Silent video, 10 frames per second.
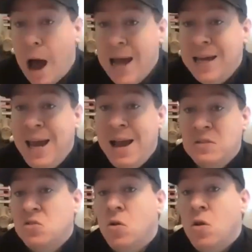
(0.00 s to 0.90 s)
I
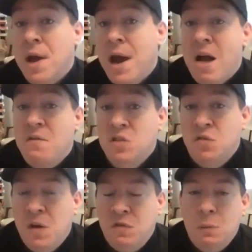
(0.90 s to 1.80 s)
cancel on average
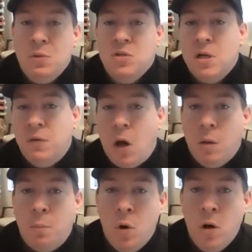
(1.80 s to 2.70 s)
50% of all
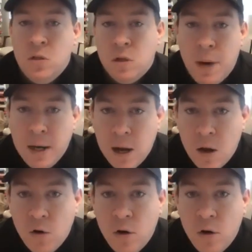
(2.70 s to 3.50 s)
appointments on my calendar.